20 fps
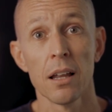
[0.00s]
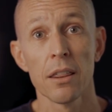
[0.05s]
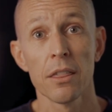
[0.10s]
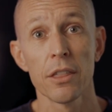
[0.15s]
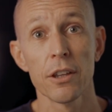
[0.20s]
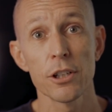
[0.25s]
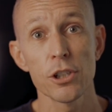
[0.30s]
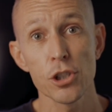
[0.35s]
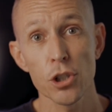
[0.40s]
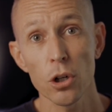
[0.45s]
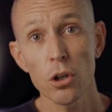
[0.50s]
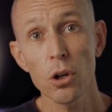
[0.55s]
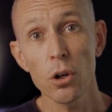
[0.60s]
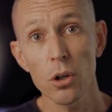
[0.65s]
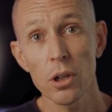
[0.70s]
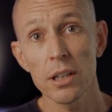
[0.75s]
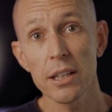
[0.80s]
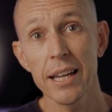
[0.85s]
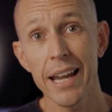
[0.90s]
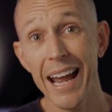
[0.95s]
The shock
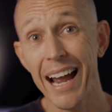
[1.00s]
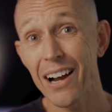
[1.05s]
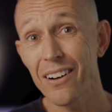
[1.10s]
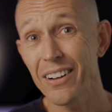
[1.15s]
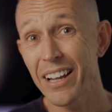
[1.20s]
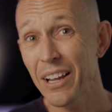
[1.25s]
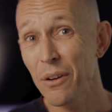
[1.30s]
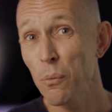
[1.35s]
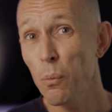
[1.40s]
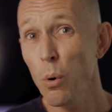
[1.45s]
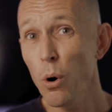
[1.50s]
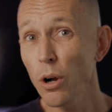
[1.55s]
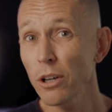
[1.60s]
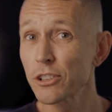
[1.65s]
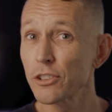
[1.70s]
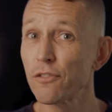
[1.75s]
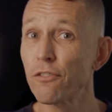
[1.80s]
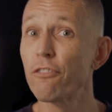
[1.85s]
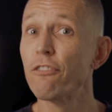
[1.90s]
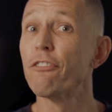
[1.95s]
on it now, it
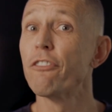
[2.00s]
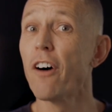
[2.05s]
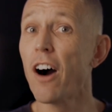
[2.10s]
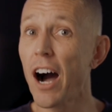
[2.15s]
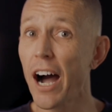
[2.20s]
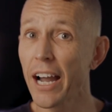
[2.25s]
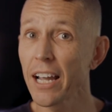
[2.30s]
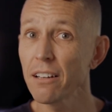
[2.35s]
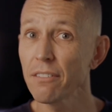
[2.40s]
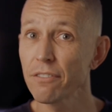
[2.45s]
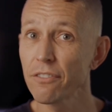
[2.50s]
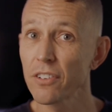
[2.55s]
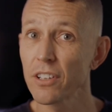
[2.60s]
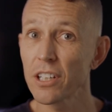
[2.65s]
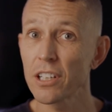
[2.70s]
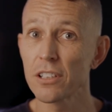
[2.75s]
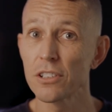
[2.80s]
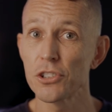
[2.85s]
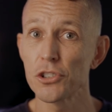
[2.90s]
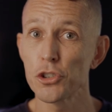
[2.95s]
works fine for the
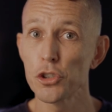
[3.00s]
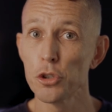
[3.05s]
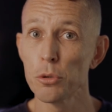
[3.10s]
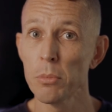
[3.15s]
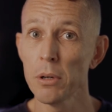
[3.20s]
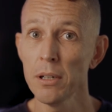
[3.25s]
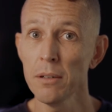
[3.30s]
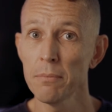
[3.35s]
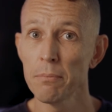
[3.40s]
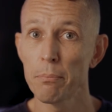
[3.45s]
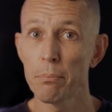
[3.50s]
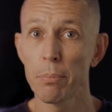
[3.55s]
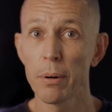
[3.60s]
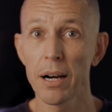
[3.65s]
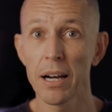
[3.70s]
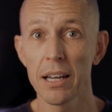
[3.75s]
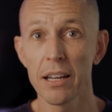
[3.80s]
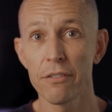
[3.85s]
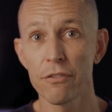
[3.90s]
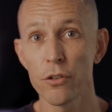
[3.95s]
consumer,
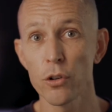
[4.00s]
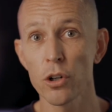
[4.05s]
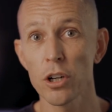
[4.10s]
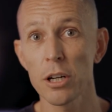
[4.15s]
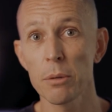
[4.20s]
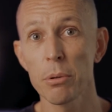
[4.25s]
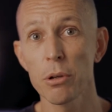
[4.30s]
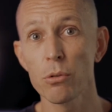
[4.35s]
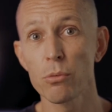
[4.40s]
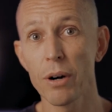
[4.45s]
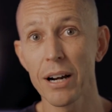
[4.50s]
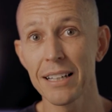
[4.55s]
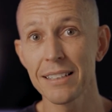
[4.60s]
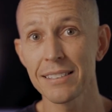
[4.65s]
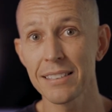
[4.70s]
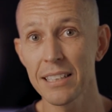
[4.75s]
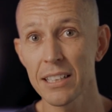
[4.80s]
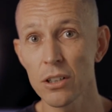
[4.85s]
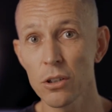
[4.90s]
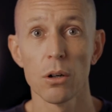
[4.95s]
but if you're going to be
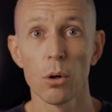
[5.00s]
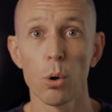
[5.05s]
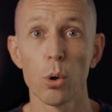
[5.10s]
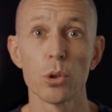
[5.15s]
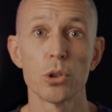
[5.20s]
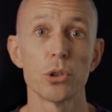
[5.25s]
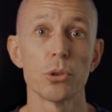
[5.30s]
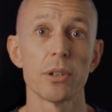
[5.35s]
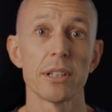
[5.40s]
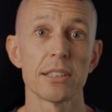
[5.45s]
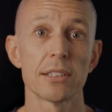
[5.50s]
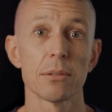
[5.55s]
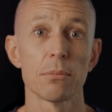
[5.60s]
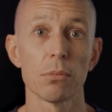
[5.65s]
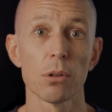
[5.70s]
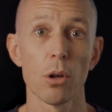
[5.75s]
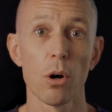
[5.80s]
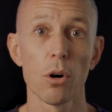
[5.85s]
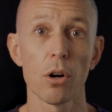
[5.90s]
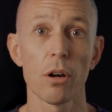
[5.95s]
racing or doing some
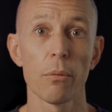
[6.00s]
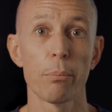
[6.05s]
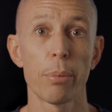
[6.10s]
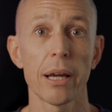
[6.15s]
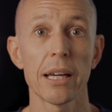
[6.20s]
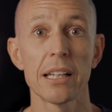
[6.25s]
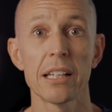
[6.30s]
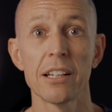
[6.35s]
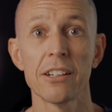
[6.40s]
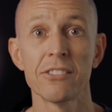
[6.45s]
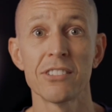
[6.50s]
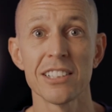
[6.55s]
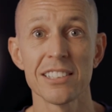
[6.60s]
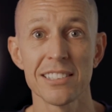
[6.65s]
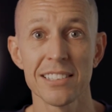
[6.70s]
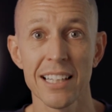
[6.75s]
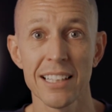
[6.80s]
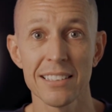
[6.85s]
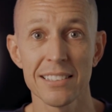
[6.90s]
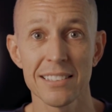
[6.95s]
long competitive
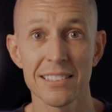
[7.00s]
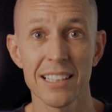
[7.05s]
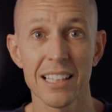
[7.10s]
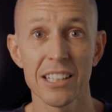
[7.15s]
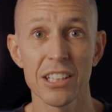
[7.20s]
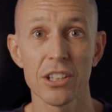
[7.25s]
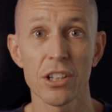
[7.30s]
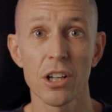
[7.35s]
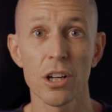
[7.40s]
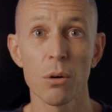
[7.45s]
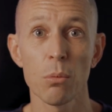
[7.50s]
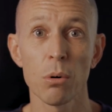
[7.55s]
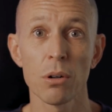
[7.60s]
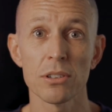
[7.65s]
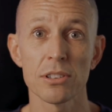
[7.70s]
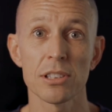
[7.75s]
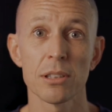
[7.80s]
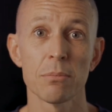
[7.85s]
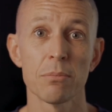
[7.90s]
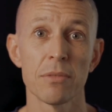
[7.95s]
descents, then you're going to
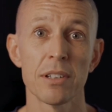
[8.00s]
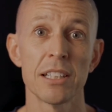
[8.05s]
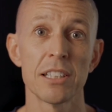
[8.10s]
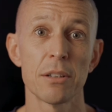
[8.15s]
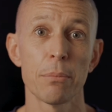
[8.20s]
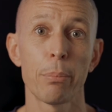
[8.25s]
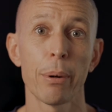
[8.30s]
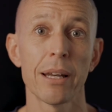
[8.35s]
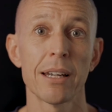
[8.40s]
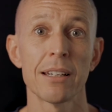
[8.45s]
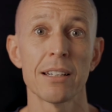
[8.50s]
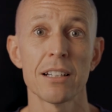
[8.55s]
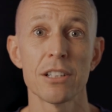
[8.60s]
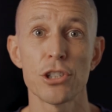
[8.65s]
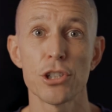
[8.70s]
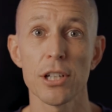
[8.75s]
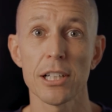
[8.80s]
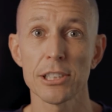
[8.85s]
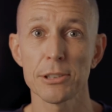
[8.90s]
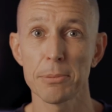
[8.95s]
want some independent
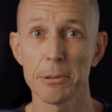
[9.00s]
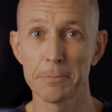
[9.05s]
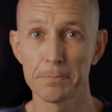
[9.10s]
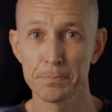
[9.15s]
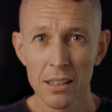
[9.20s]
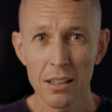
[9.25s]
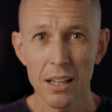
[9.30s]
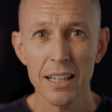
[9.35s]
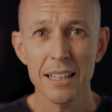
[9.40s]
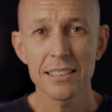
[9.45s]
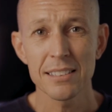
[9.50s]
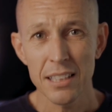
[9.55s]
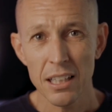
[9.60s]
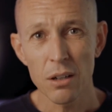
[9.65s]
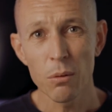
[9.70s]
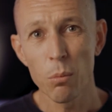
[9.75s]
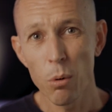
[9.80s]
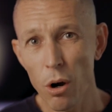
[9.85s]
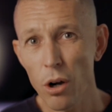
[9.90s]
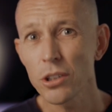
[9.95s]
adjustment. Like I said,
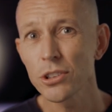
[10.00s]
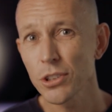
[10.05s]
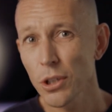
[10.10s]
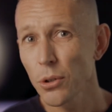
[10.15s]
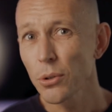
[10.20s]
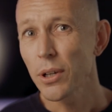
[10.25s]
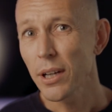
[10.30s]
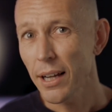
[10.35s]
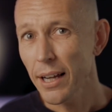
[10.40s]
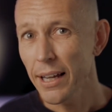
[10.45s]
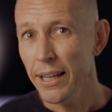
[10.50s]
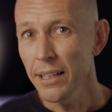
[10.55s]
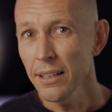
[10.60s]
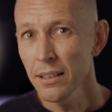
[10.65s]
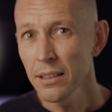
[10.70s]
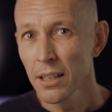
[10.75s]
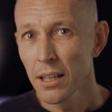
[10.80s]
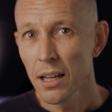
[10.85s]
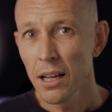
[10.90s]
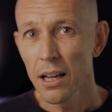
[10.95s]
it works okay,
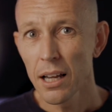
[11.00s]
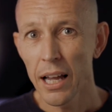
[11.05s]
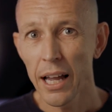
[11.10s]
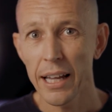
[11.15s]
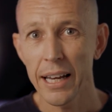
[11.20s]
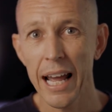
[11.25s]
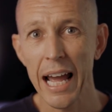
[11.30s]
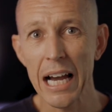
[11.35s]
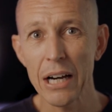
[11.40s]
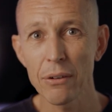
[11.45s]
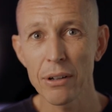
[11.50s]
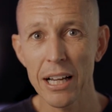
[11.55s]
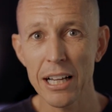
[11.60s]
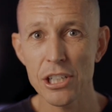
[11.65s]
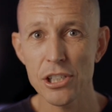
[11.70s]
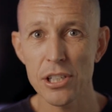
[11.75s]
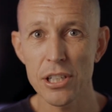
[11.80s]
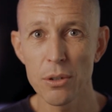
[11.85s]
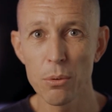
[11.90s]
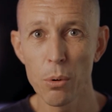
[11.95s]
and how it
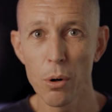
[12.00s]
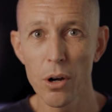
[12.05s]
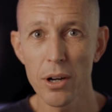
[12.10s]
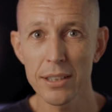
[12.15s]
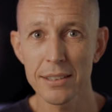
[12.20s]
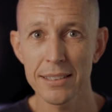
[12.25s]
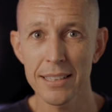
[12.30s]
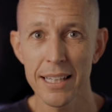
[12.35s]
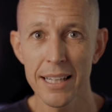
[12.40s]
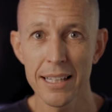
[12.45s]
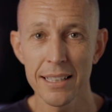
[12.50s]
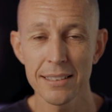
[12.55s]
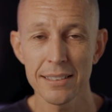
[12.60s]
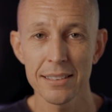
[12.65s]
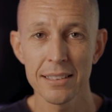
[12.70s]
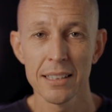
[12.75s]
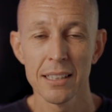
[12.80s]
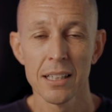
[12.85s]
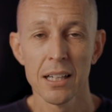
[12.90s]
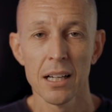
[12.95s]
actually works is